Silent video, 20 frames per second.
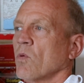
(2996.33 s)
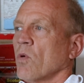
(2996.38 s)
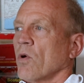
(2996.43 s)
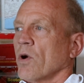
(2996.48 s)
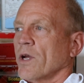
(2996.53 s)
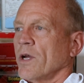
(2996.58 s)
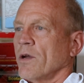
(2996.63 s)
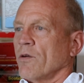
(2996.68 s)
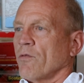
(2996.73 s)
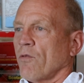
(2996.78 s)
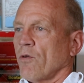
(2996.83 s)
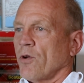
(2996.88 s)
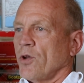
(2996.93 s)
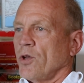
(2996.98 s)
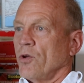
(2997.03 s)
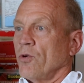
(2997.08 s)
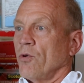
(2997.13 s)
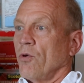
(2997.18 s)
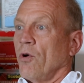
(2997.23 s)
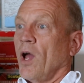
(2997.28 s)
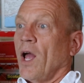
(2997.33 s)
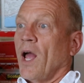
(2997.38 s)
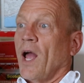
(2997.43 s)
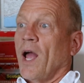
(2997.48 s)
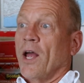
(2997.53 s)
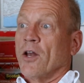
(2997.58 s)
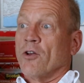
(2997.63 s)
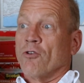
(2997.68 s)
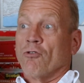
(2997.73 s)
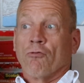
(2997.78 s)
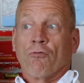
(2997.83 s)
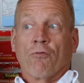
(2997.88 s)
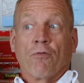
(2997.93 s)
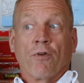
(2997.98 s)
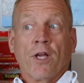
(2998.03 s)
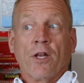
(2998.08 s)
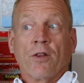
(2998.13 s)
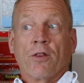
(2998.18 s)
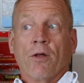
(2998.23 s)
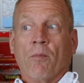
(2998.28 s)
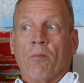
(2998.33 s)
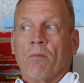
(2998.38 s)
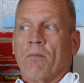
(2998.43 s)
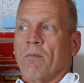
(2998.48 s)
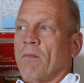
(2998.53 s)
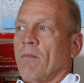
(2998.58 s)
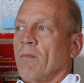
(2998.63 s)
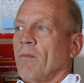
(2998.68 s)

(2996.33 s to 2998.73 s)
working for you and you feed them,